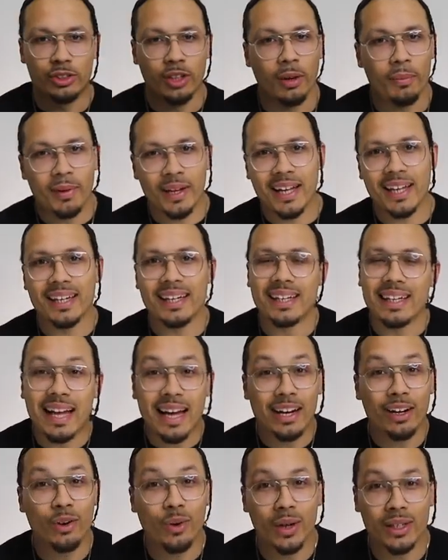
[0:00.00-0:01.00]
So I've been getting a
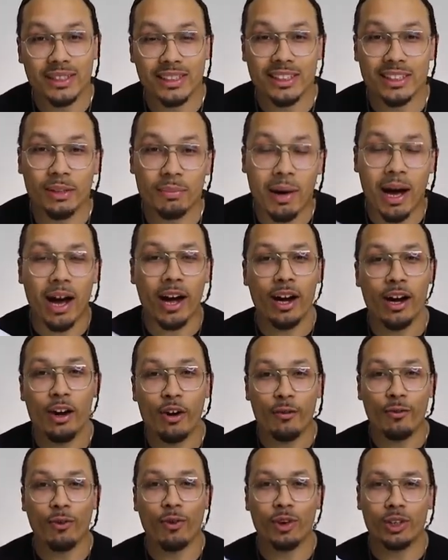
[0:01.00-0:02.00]
lot of questions about
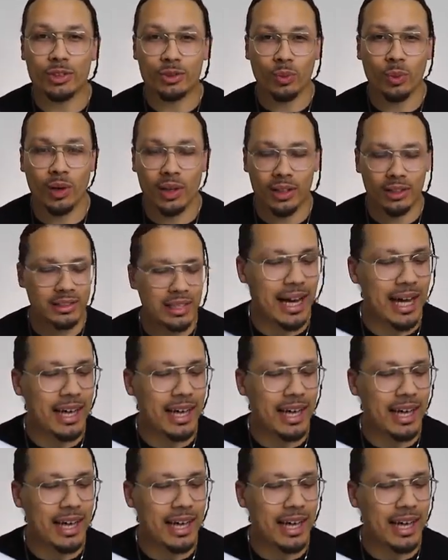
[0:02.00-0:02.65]
Air Force Ones.